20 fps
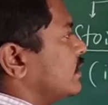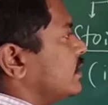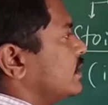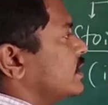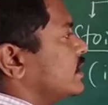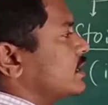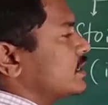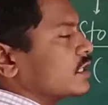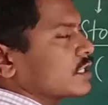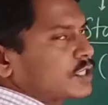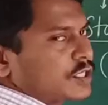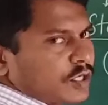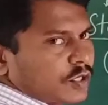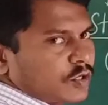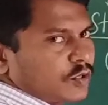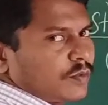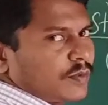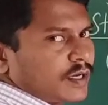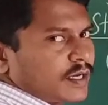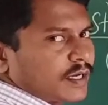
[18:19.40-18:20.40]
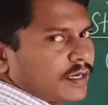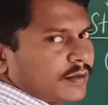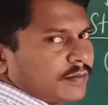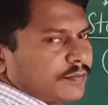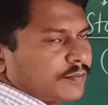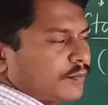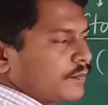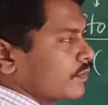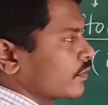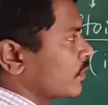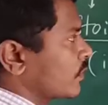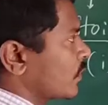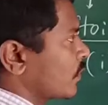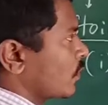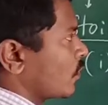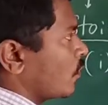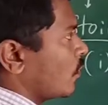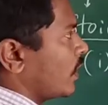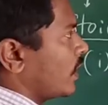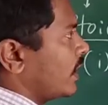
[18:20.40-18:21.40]
This is the stoichiometry.
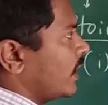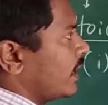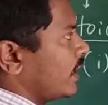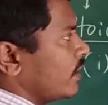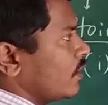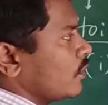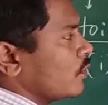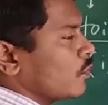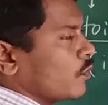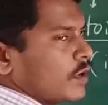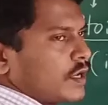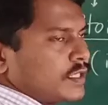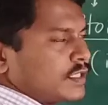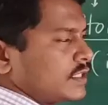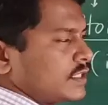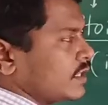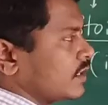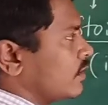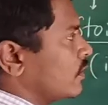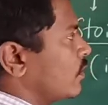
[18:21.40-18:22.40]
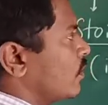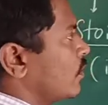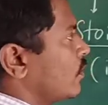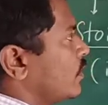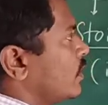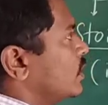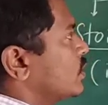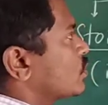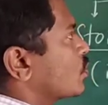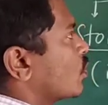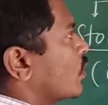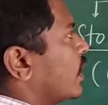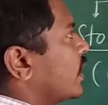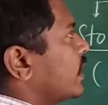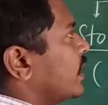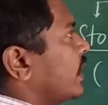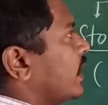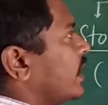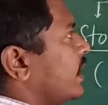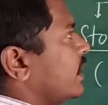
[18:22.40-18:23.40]
1 Na, 1 Cl. Means
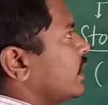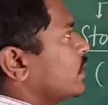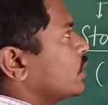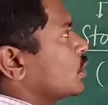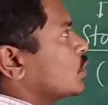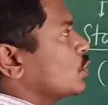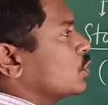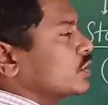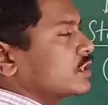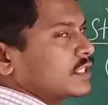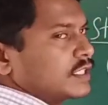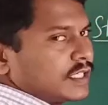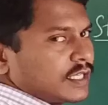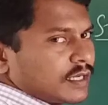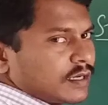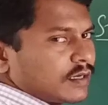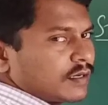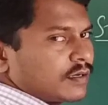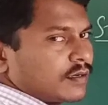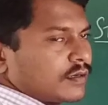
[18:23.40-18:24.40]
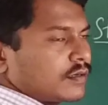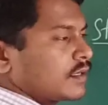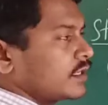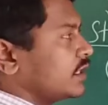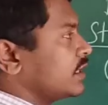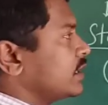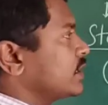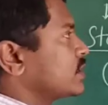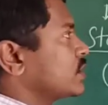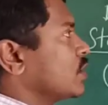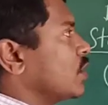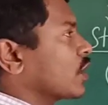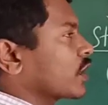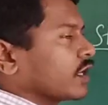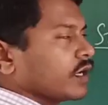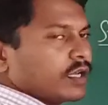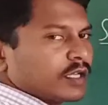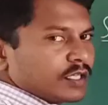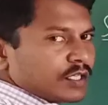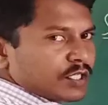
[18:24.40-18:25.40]
1 Na, 2 Cl is not
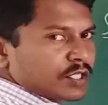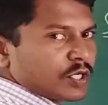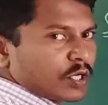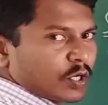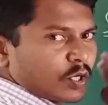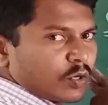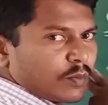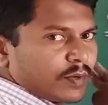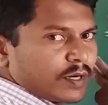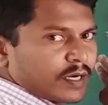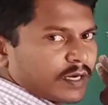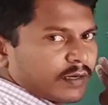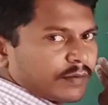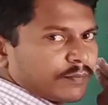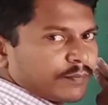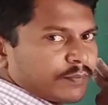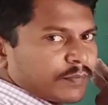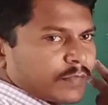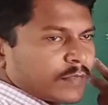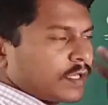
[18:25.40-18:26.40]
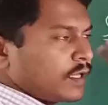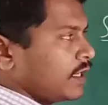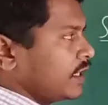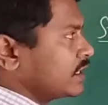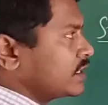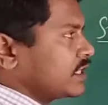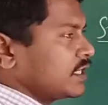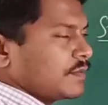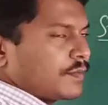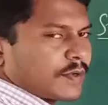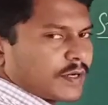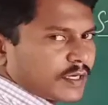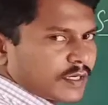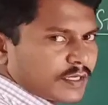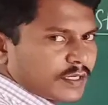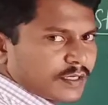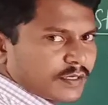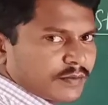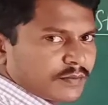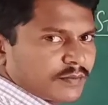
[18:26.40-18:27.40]
a stoichiometry. It's
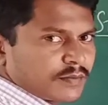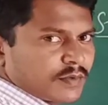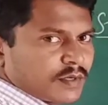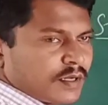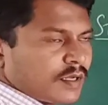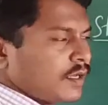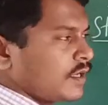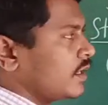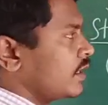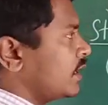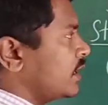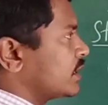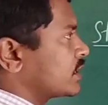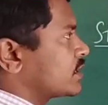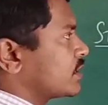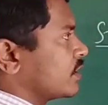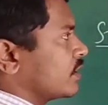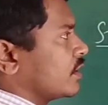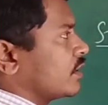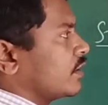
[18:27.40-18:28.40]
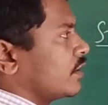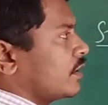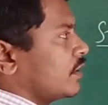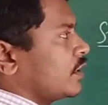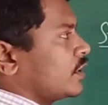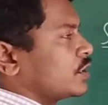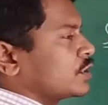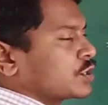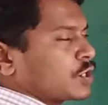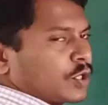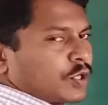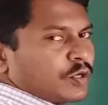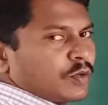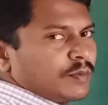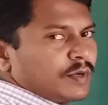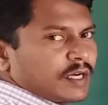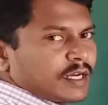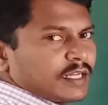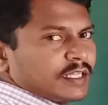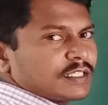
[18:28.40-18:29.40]
different. Its
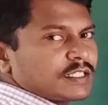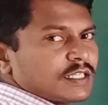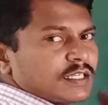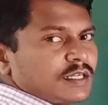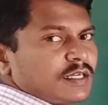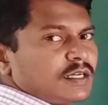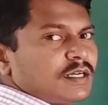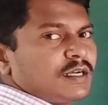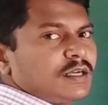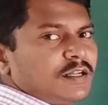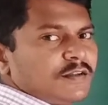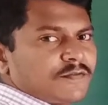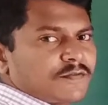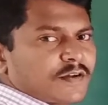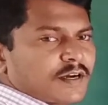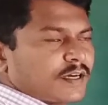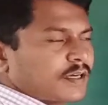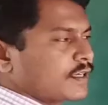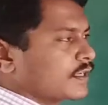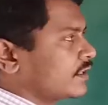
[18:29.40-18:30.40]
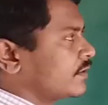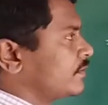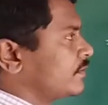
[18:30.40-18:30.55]
stoichiometry is different,